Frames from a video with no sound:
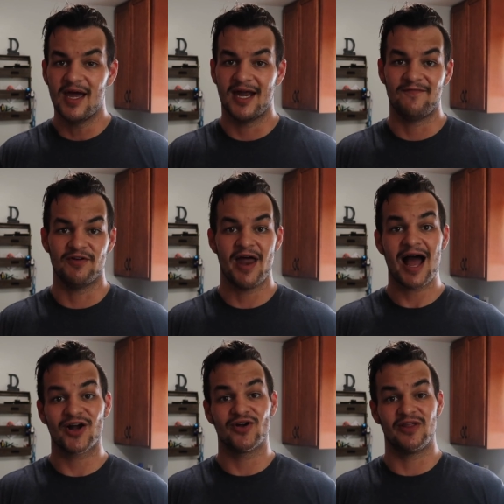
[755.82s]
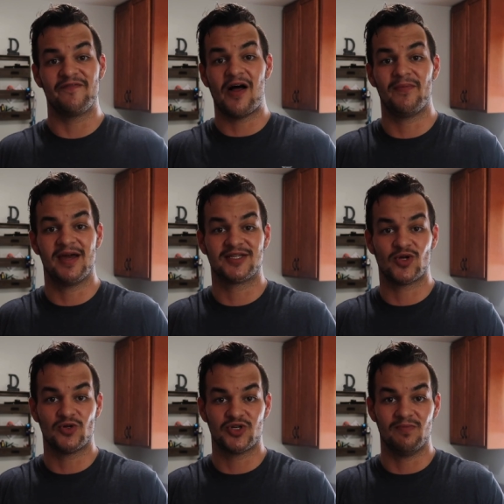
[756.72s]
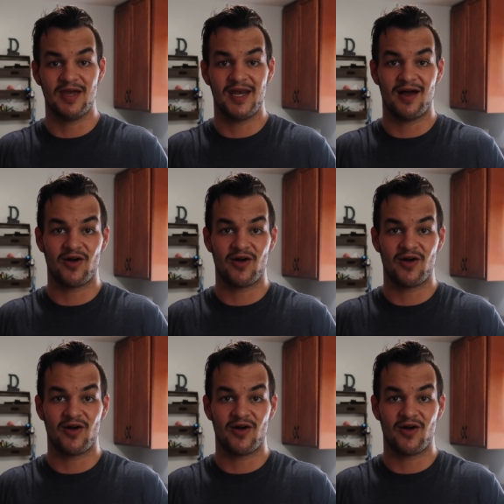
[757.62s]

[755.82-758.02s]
And if you're not currently following me on social media,